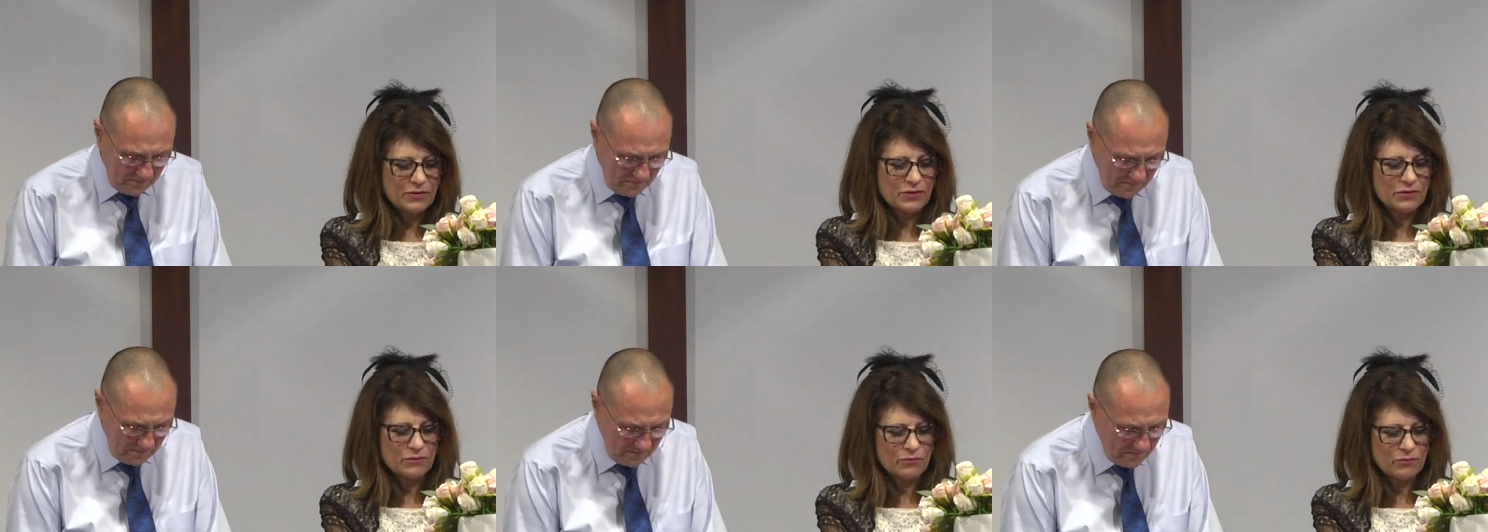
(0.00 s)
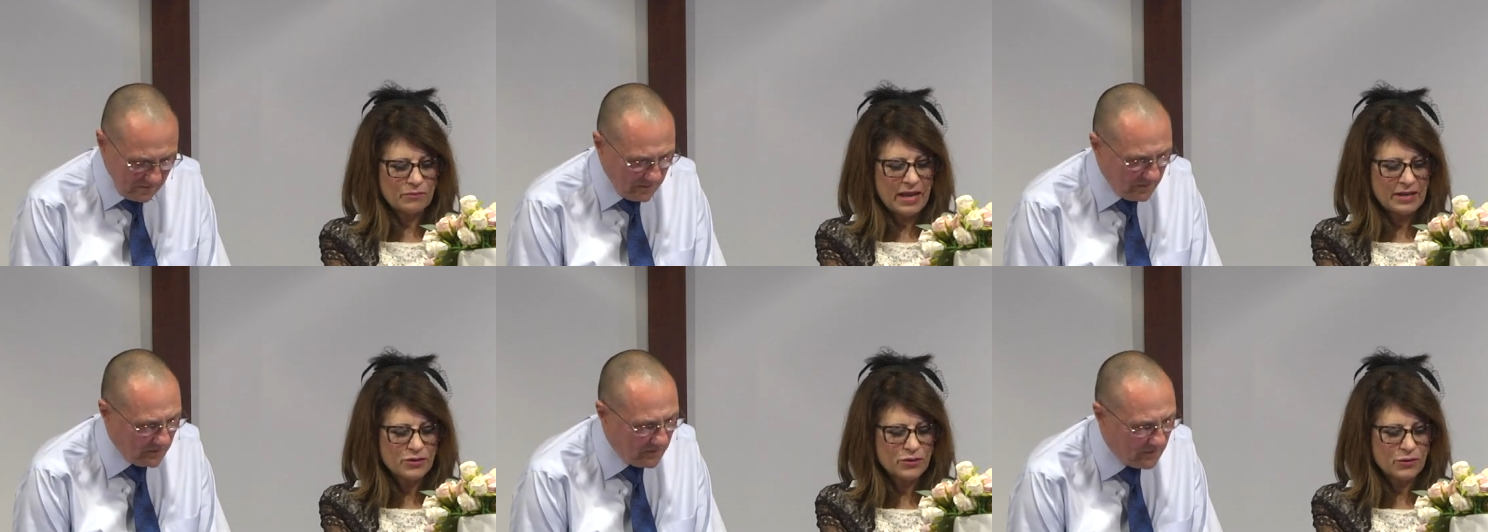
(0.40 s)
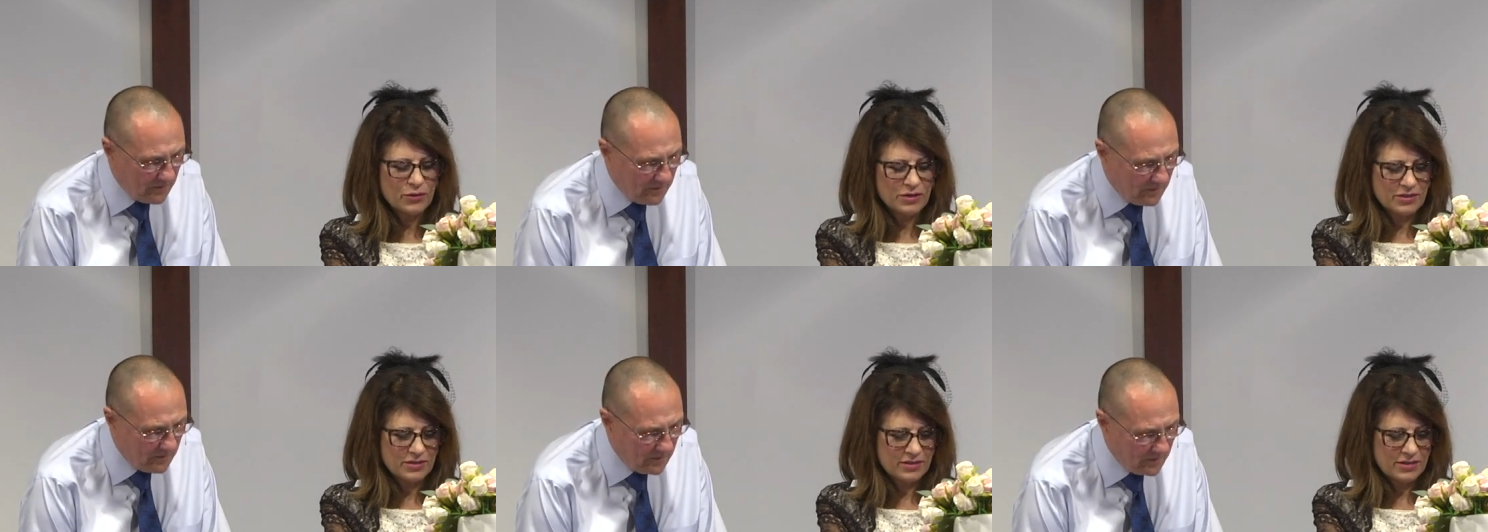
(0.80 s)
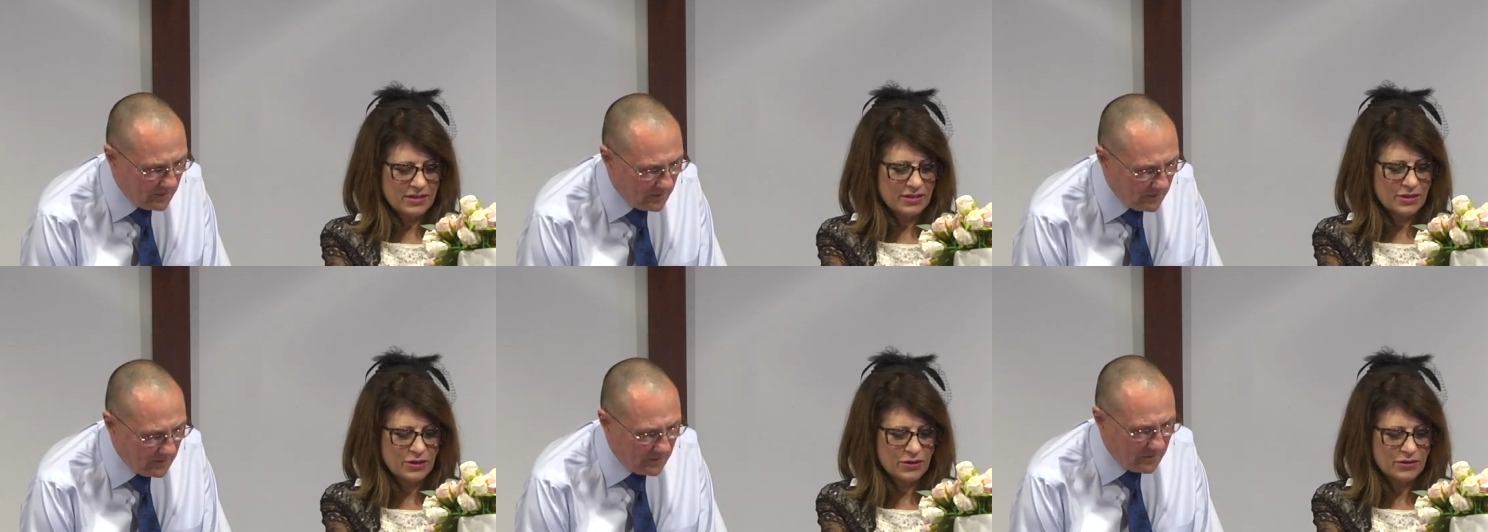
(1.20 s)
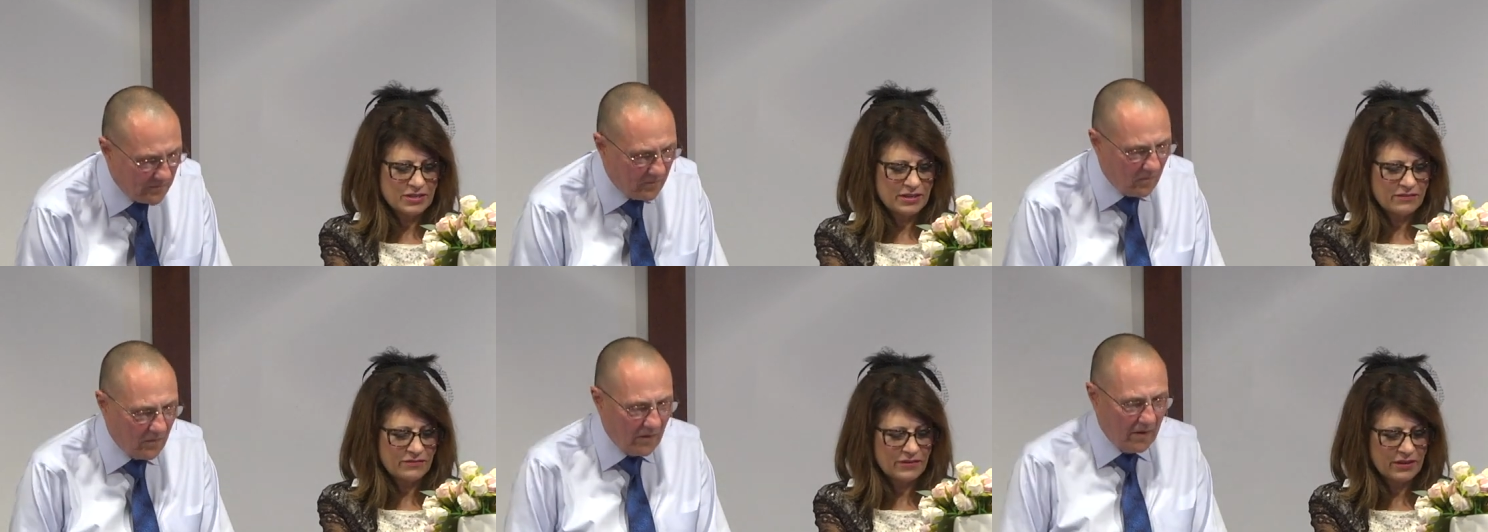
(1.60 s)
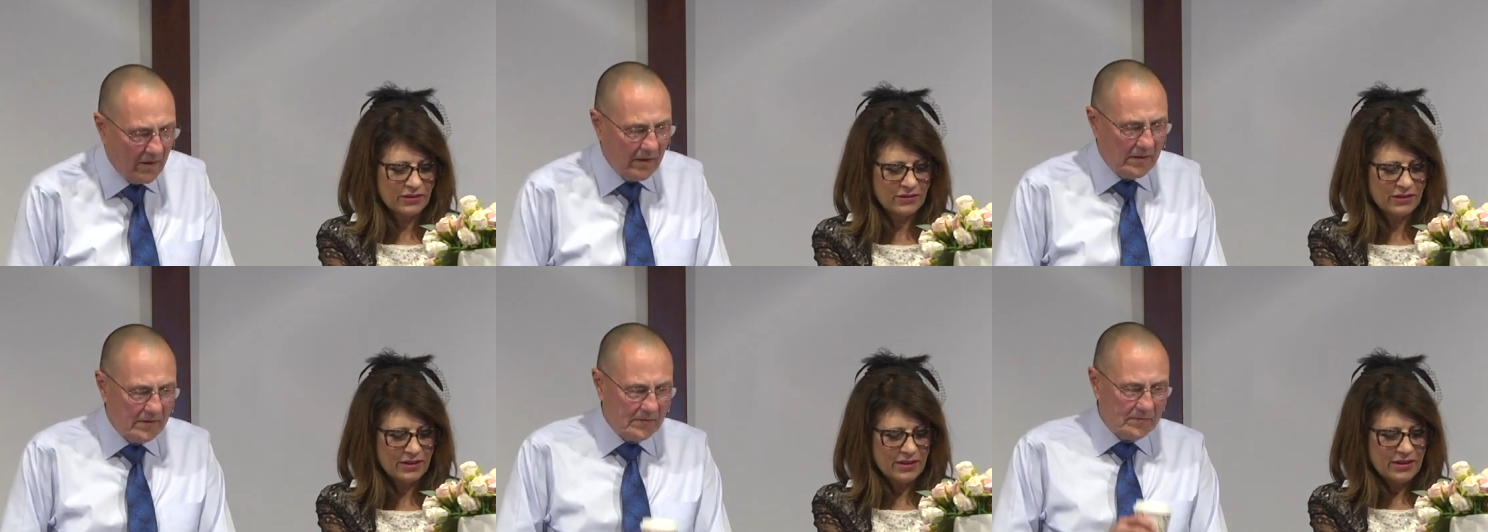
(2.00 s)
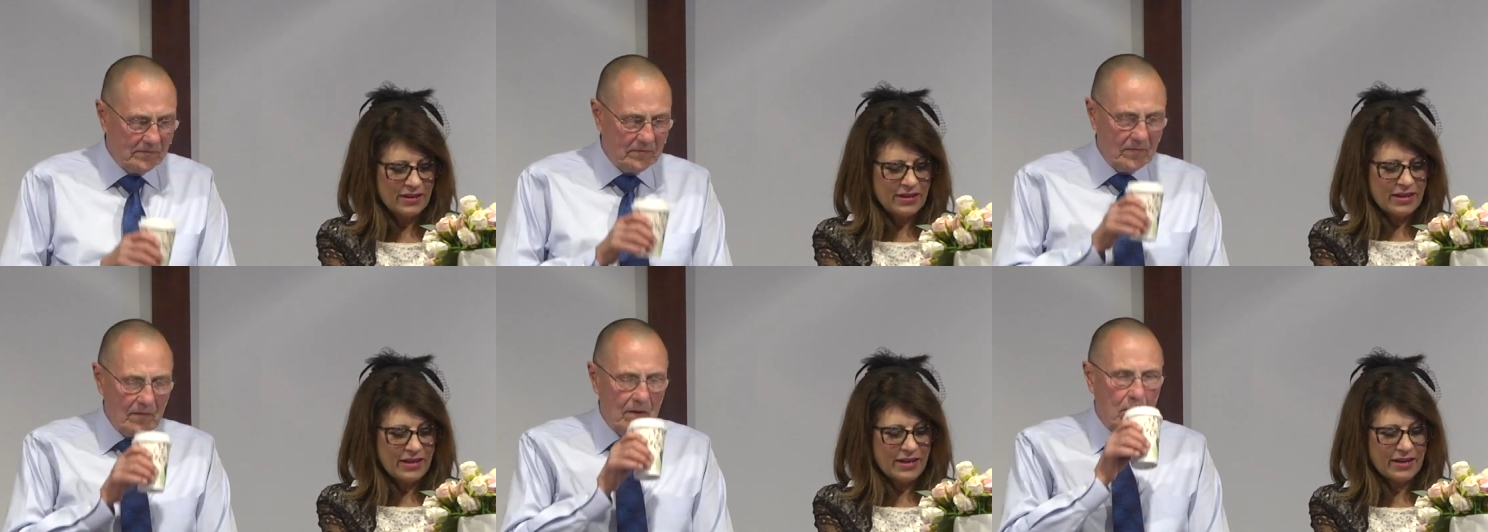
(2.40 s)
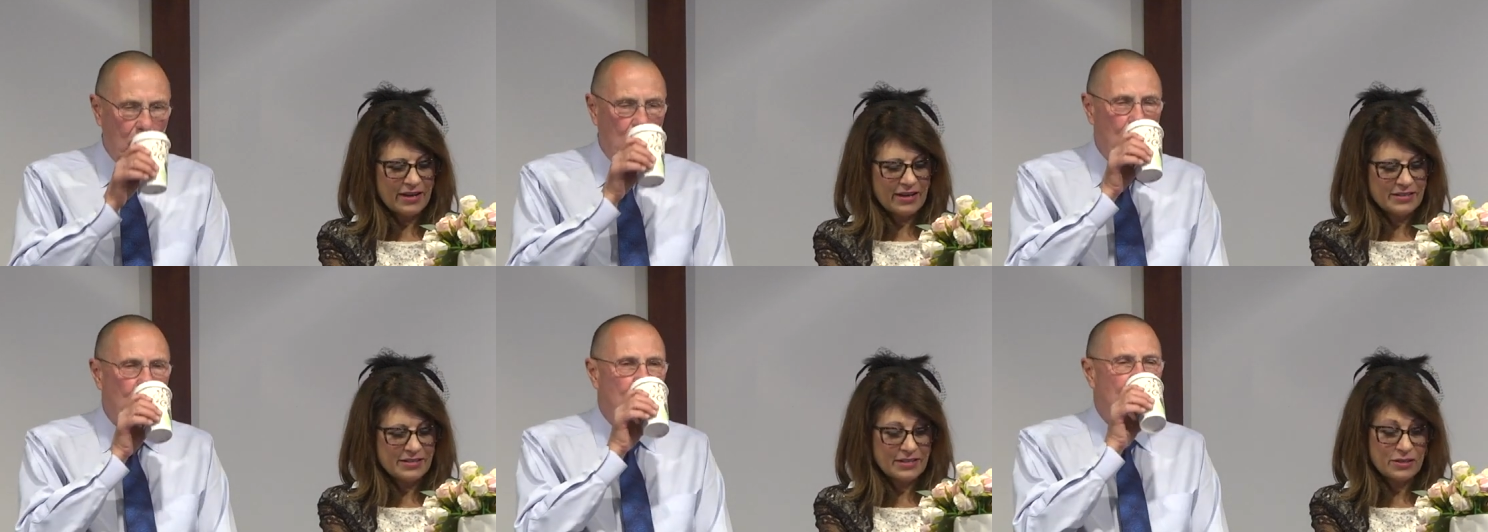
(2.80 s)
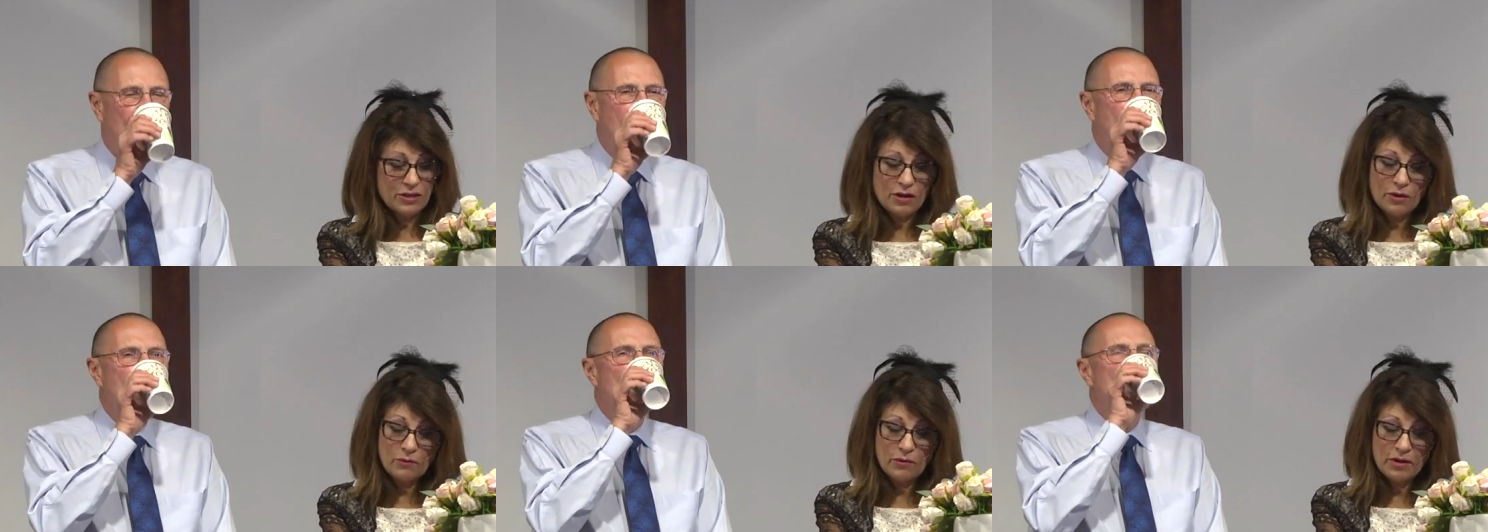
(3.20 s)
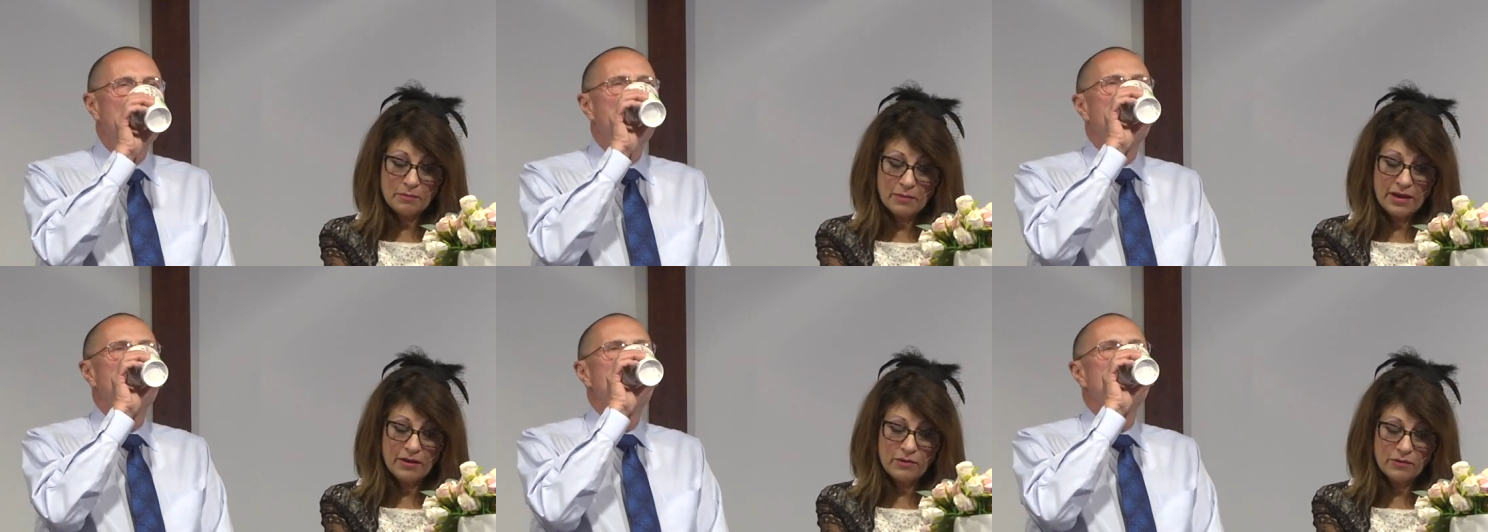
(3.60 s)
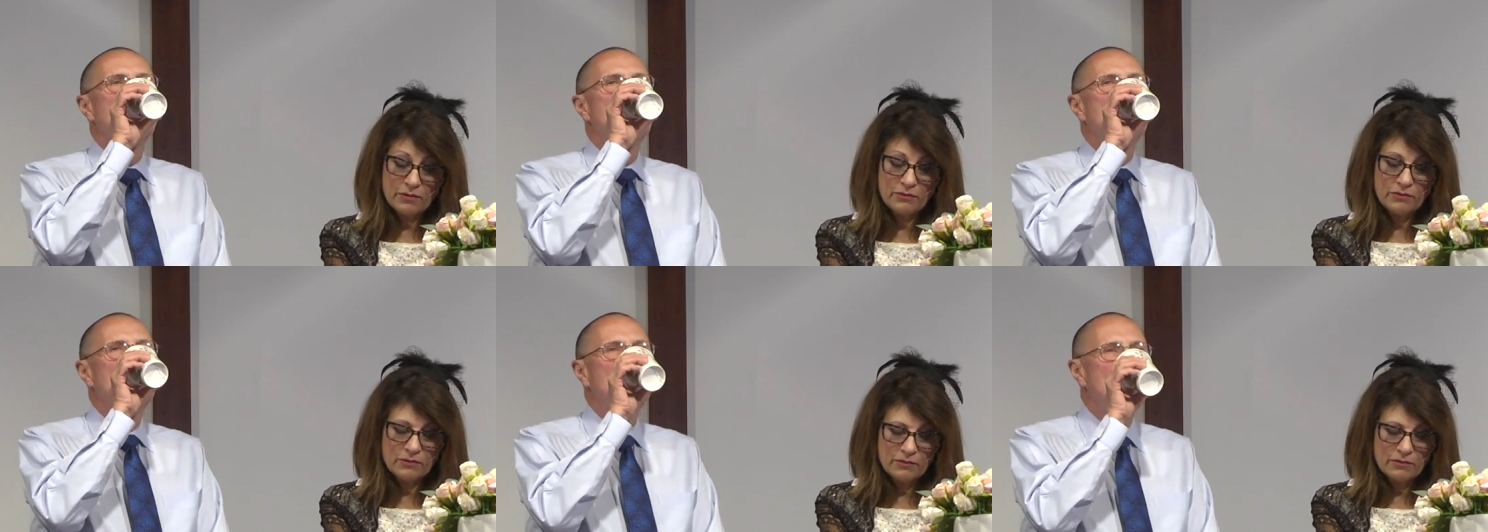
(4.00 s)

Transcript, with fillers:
Speaker 1: mentors in the nursing field. And I said, you know, one of my old,